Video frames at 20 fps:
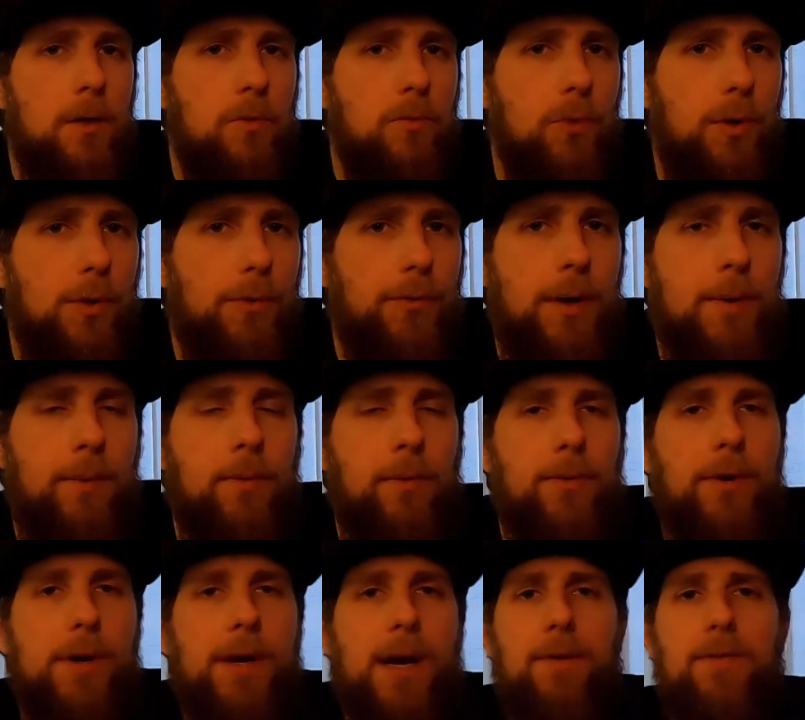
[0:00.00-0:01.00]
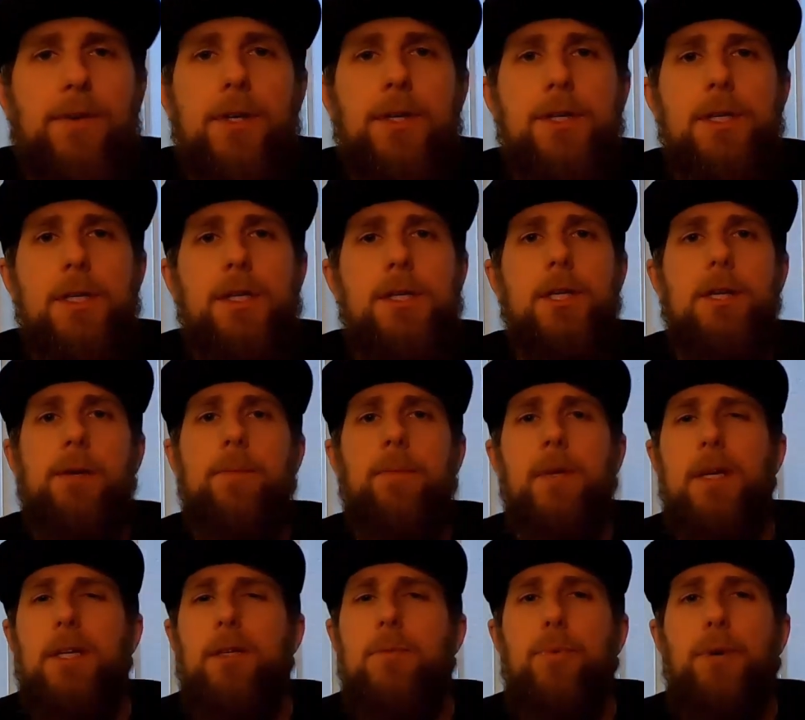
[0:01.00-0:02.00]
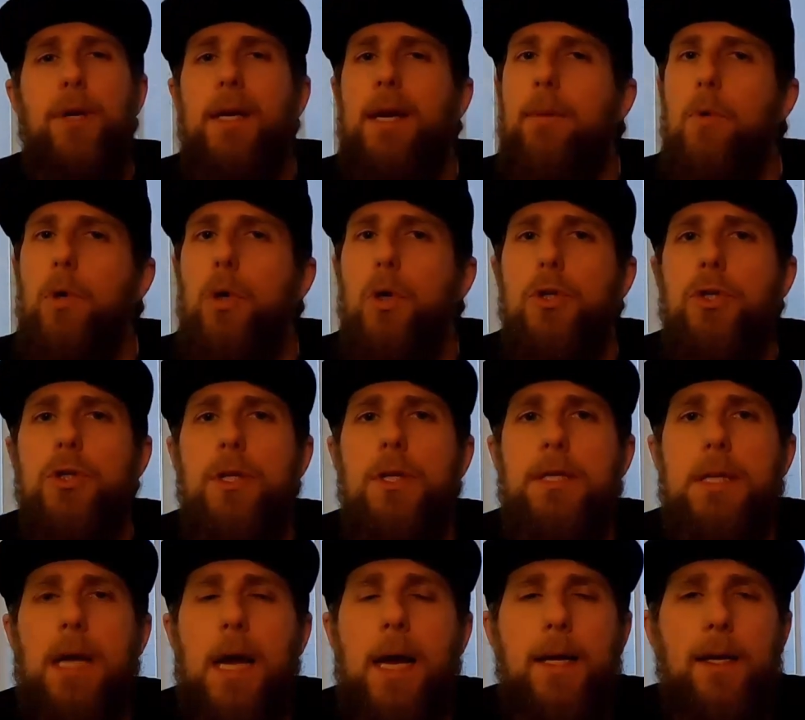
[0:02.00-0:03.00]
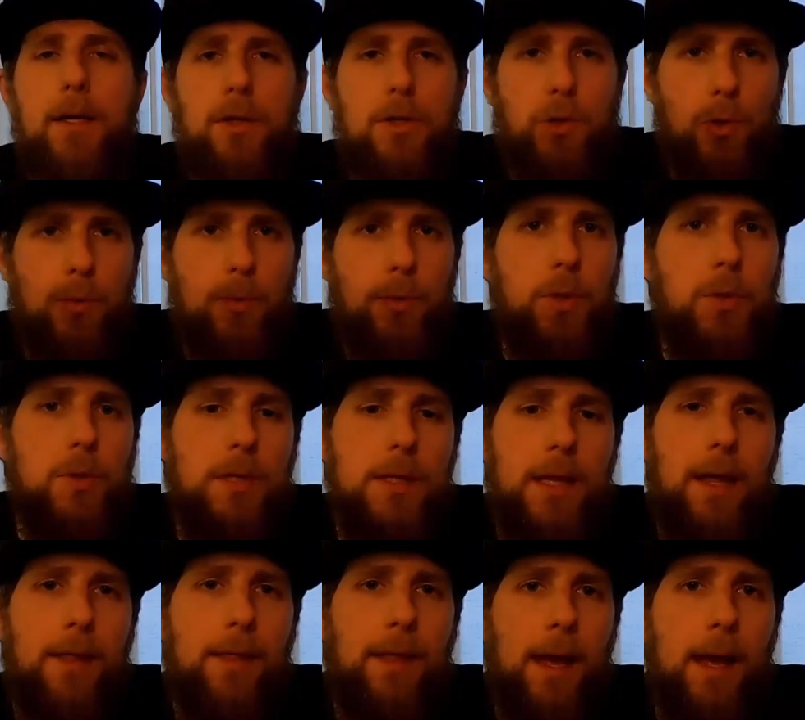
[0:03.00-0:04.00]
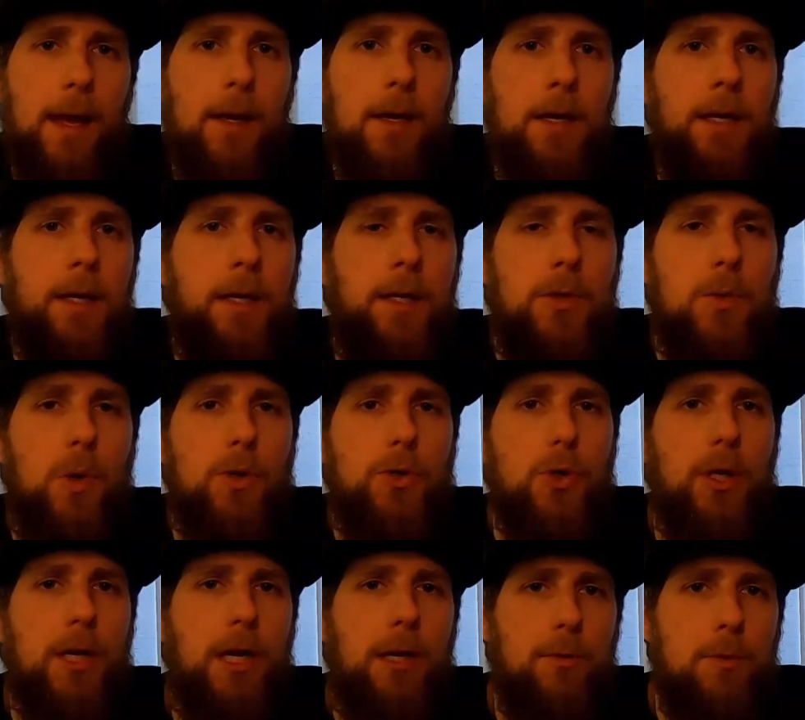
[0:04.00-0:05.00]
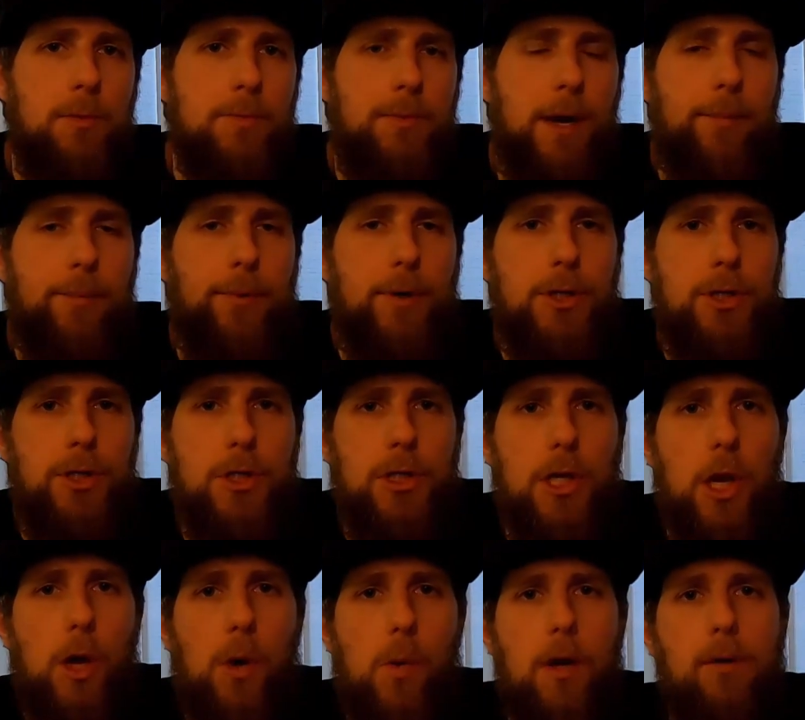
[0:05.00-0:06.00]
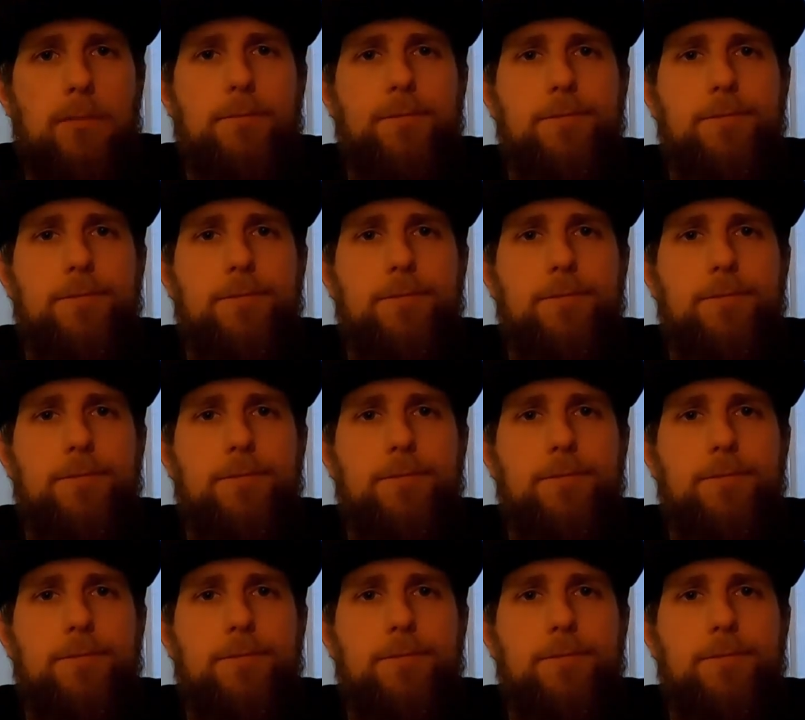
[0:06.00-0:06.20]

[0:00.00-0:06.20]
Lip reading: We're in a 3.5 inch system, gets pretty damn close to the tank, so we'll be using that there to also keep some temperatures lower.